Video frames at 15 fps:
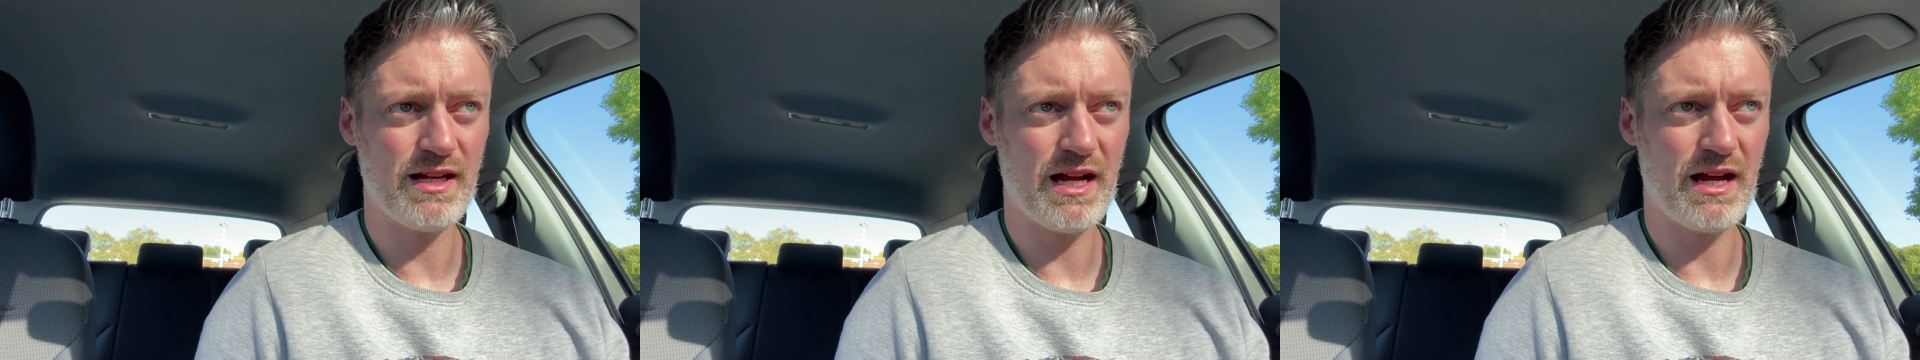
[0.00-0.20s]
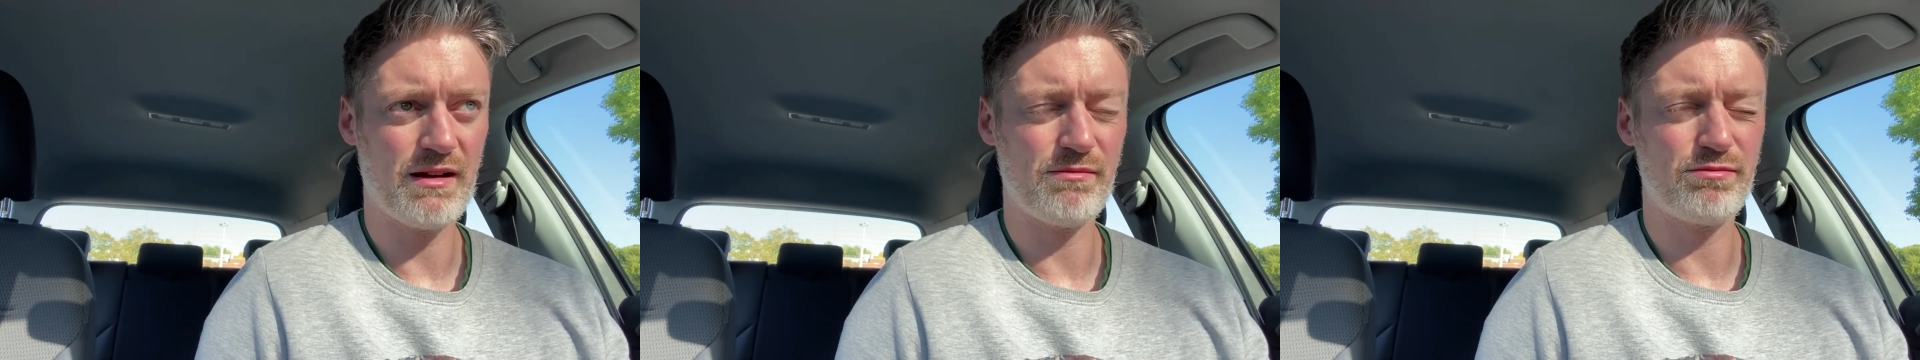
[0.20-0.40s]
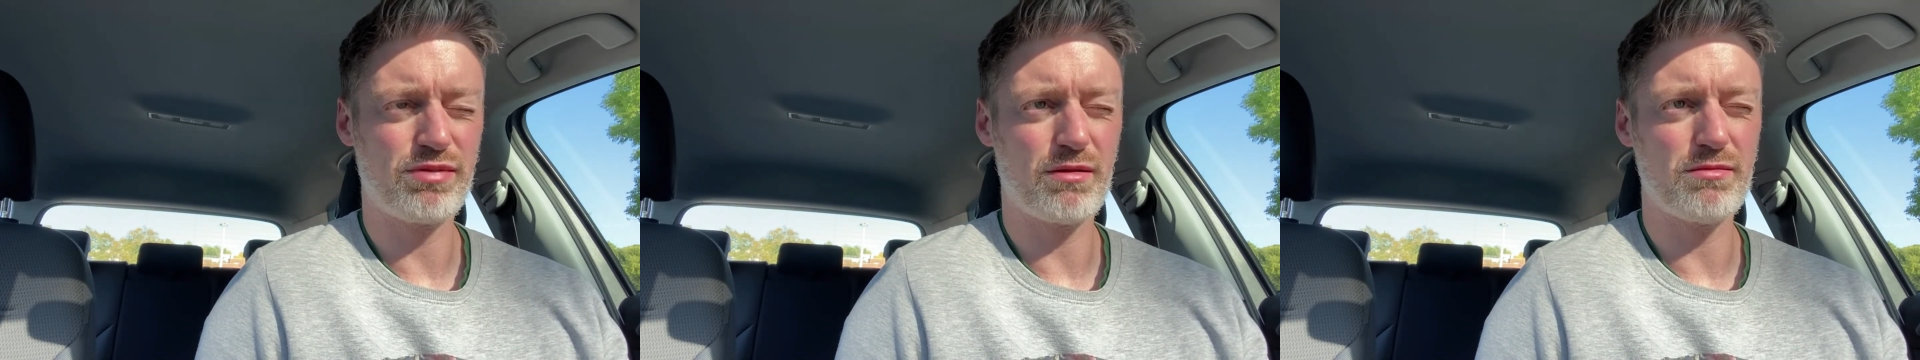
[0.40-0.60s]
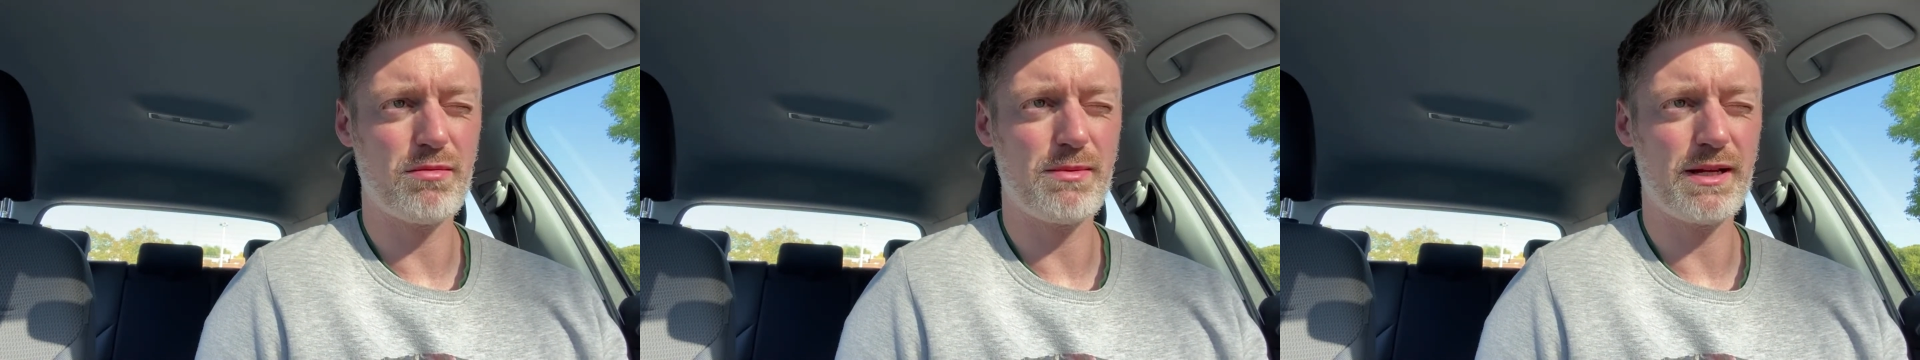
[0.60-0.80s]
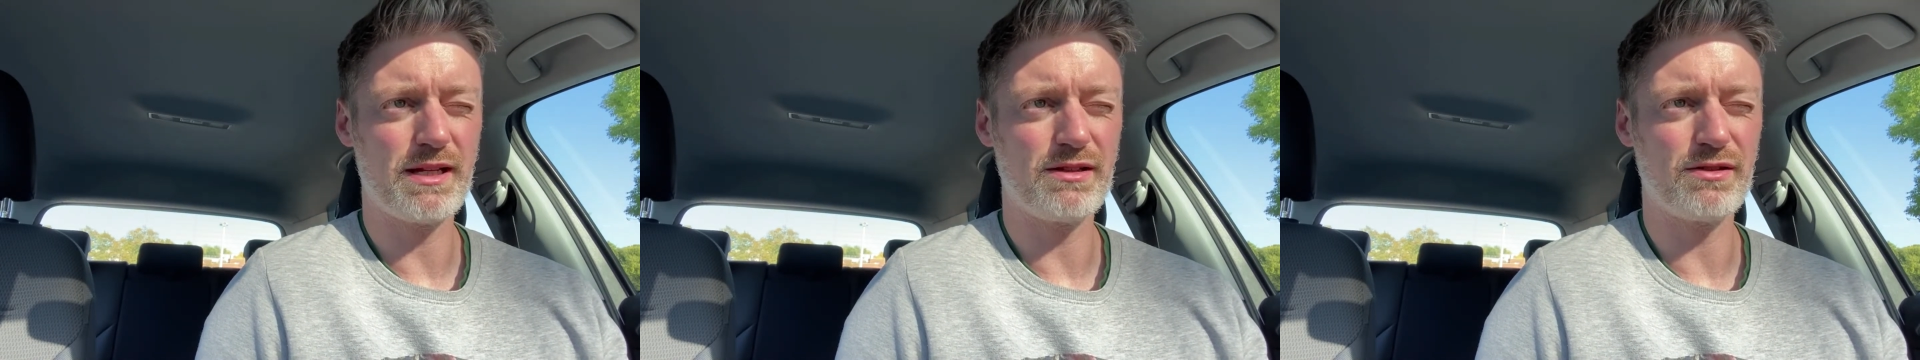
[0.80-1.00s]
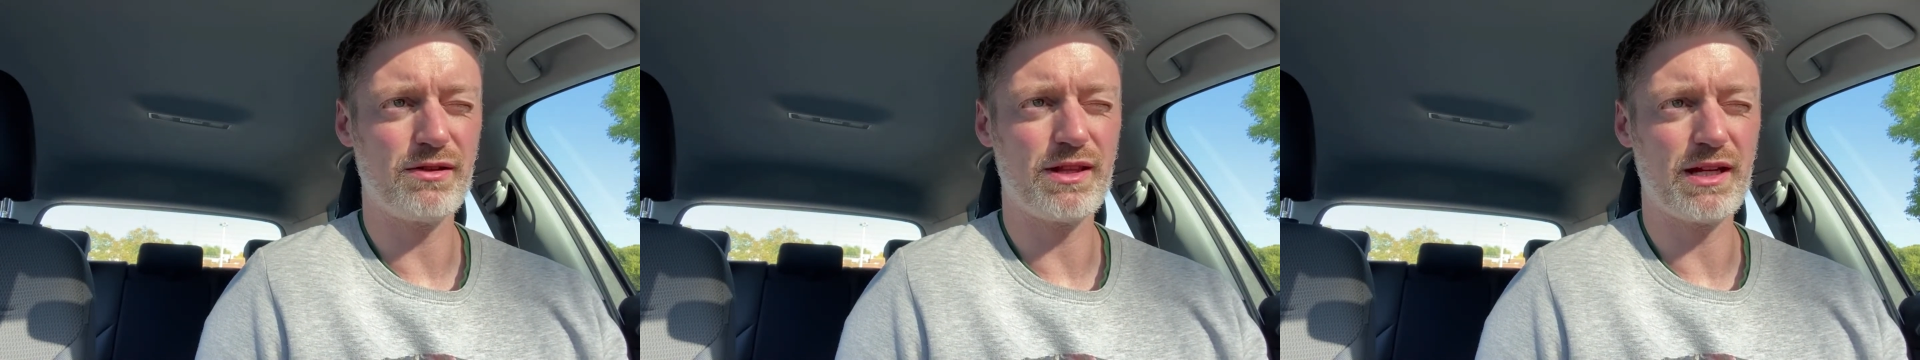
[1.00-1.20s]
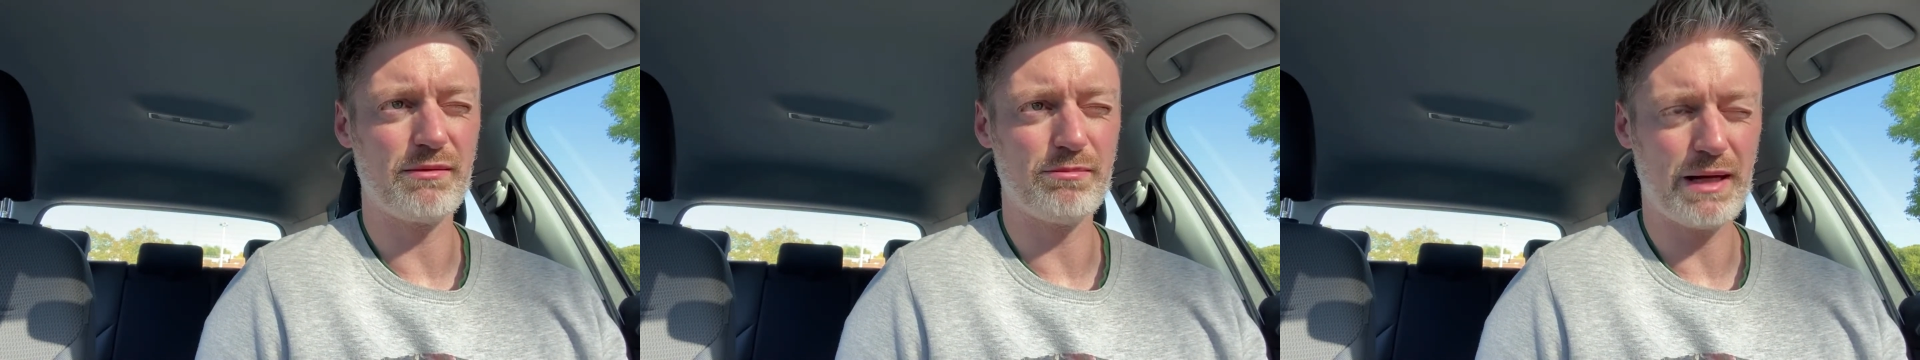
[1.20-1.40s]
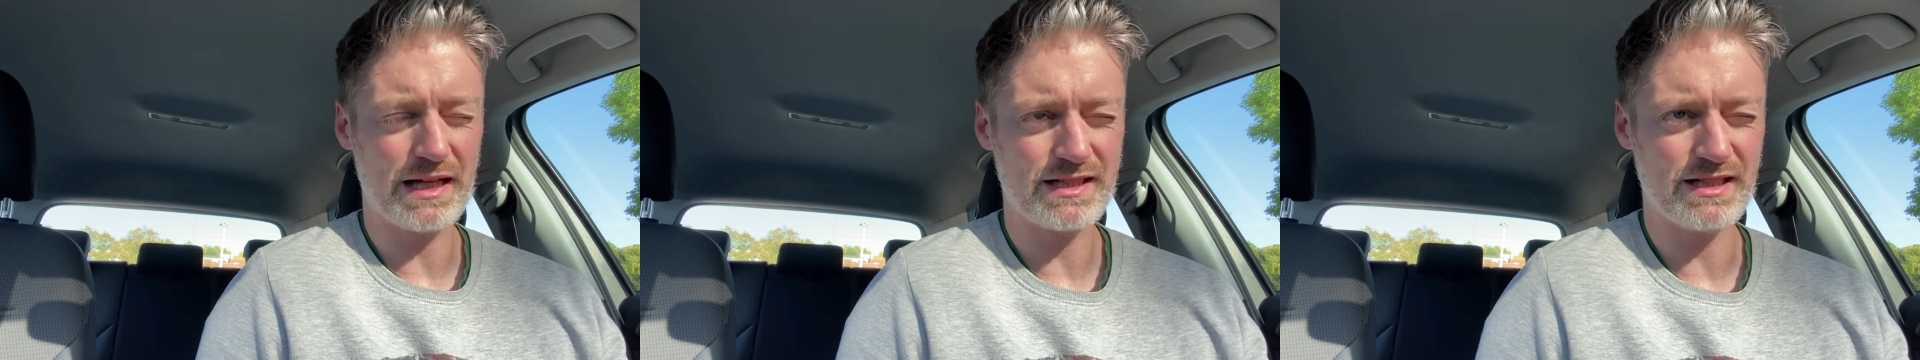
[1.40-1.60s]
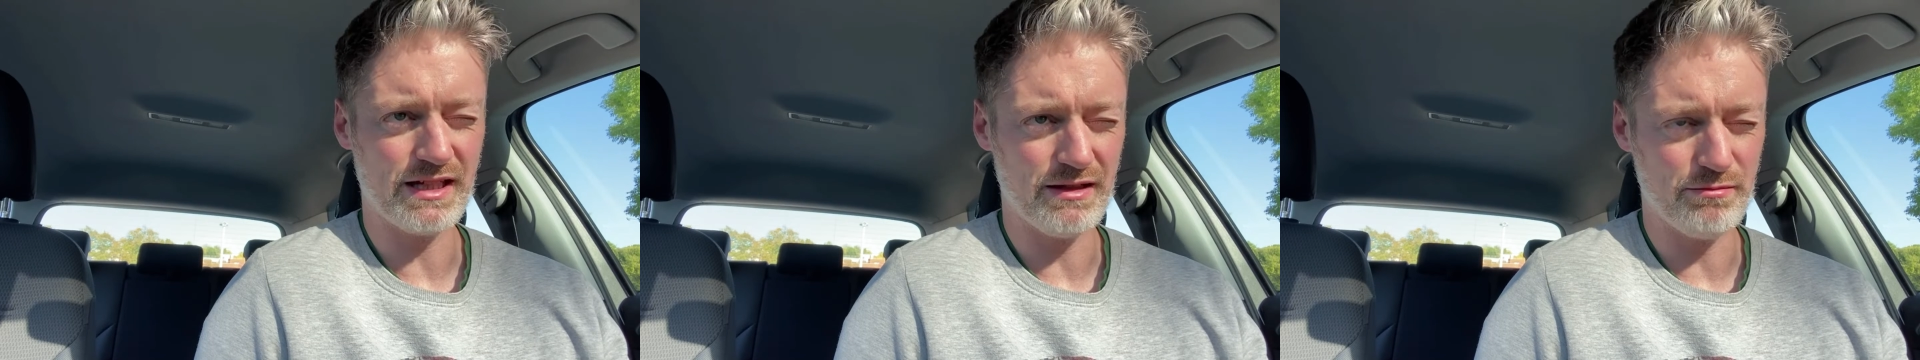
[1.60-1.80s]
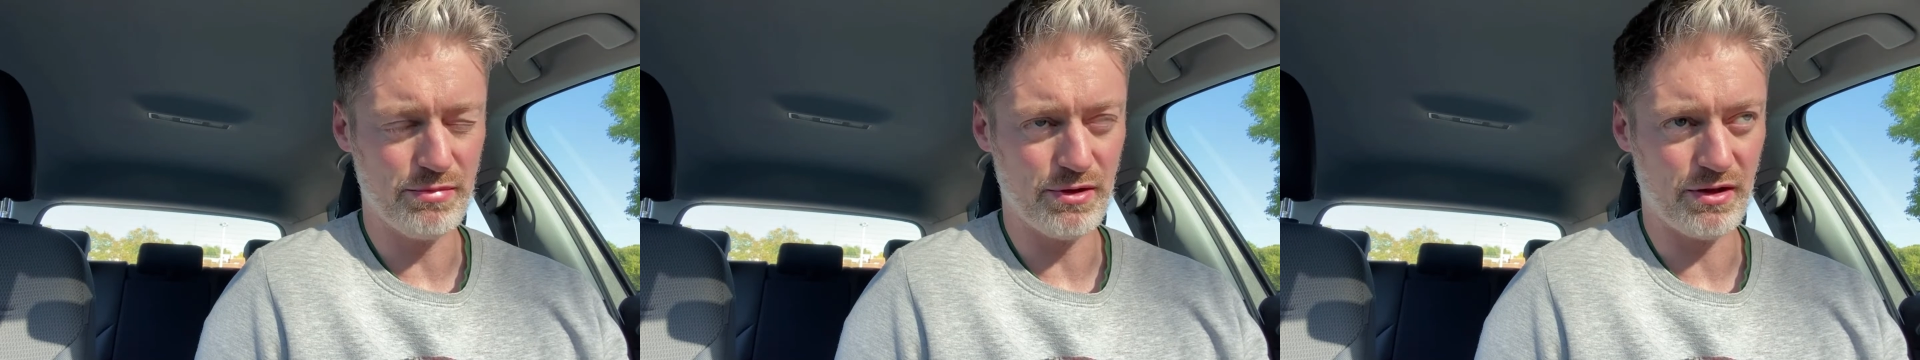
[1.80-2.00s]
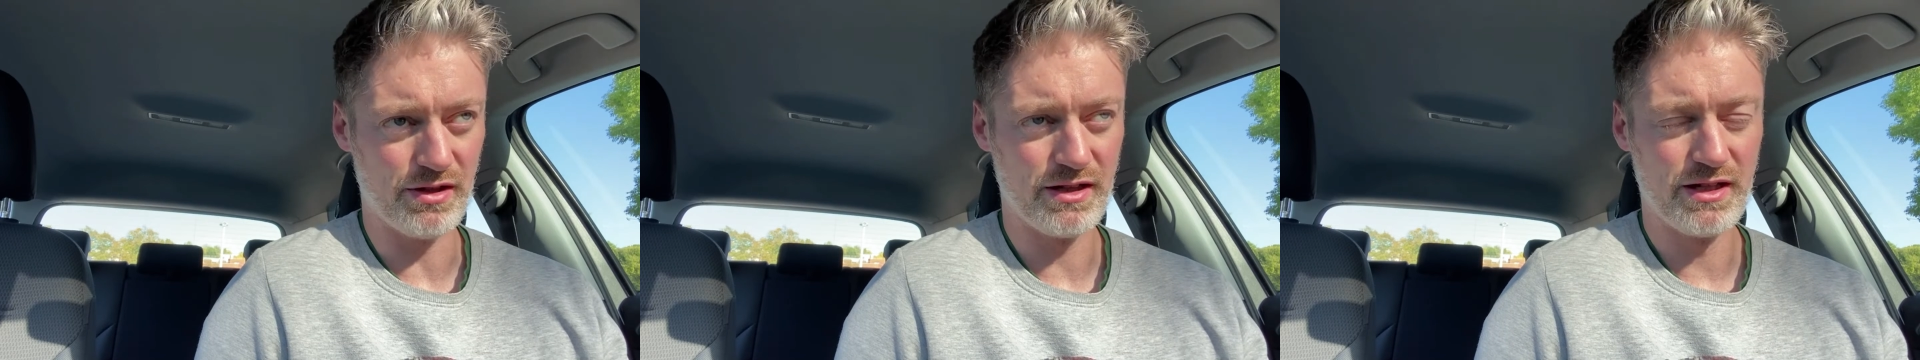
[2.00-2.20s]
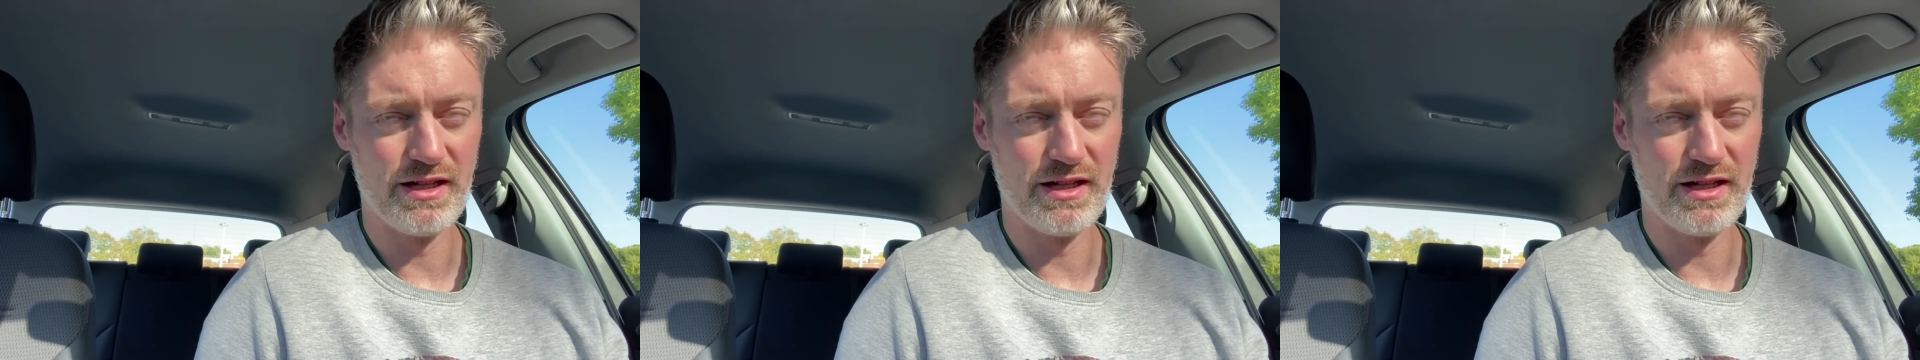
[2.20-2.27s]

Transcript: I probably could think better, but